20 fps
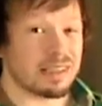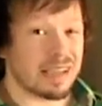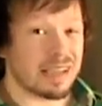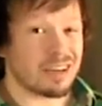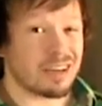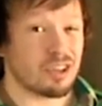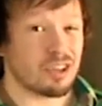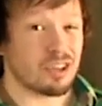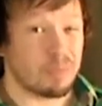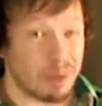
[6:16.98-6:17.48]
is
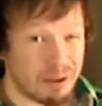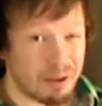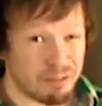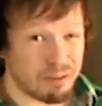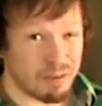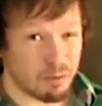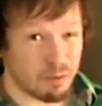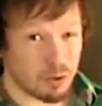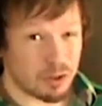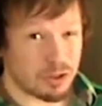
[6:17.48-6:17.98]
actually my
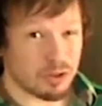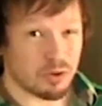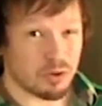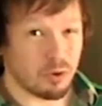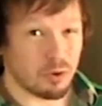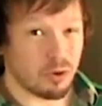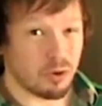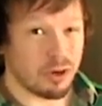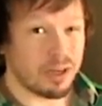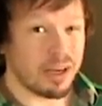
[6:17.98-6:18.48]
favorite
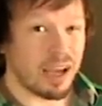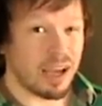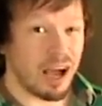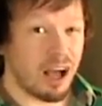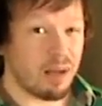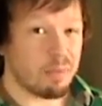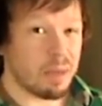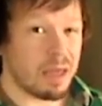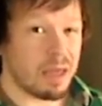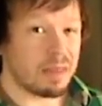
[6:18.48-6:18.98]
story,
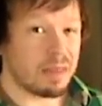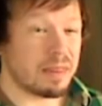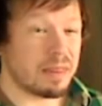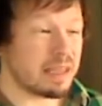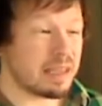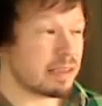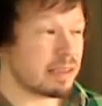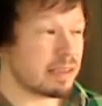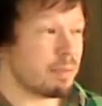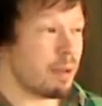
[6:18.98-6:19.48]
and
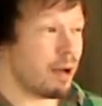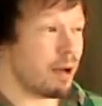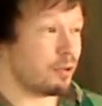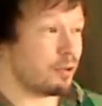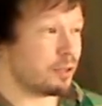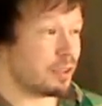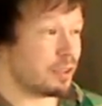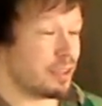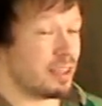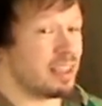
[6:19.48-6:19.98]
that's
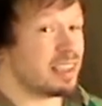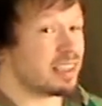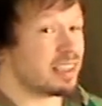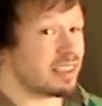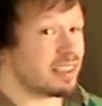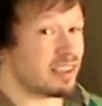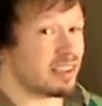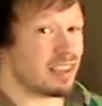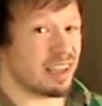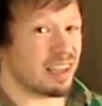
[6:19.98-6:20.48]
about
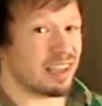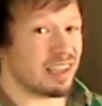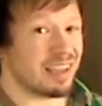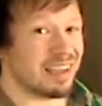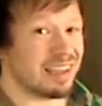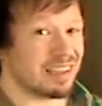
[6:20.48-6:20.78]
this thing.